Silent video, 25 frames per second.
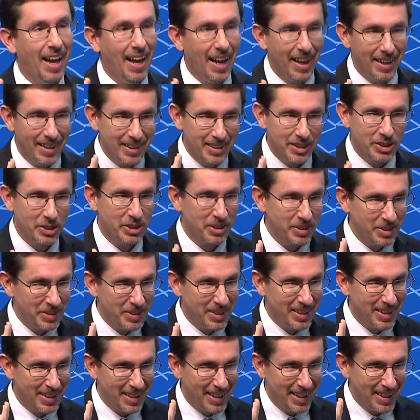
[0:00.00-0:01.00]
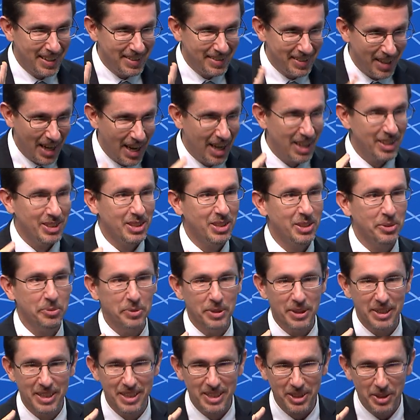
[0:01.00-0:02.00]
And his, his answer
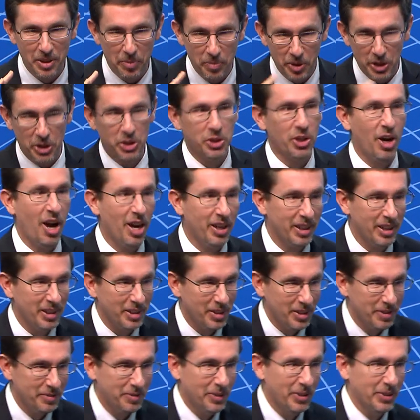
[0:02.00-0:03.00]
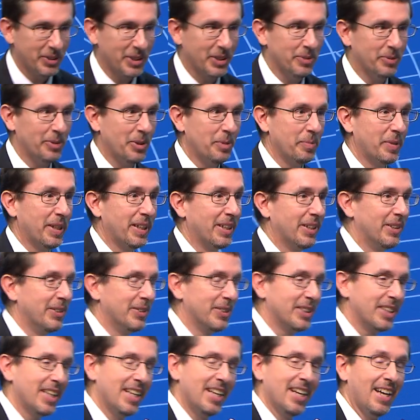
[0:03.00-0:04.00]
was somewhat shocking to the folks in the room. He
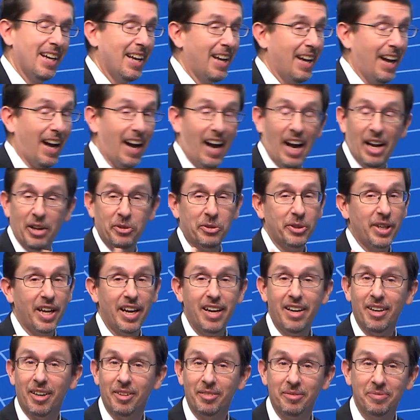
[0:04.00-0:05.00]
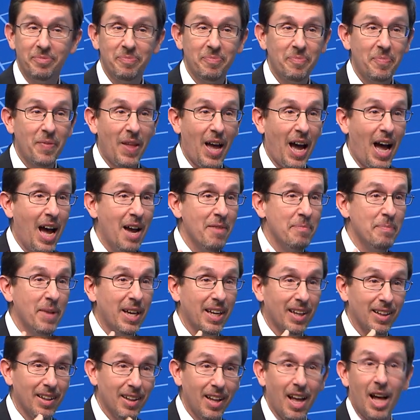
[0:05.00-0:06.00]
goes, I don't care. I've
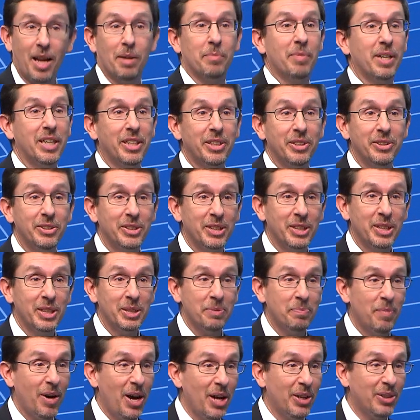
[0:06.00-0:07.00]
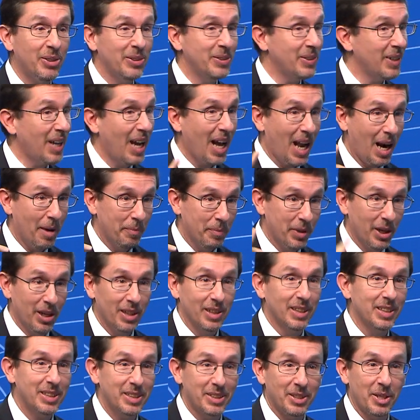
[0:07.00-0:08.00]
made a lot of money using this model, and I'm going to
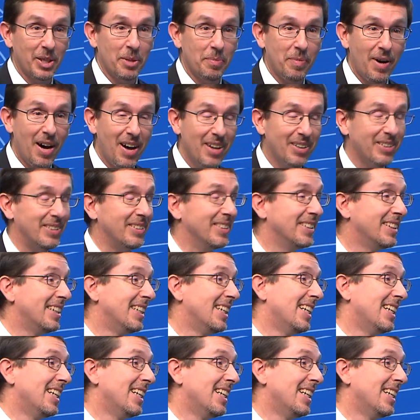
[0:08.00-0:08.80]
listen to the model.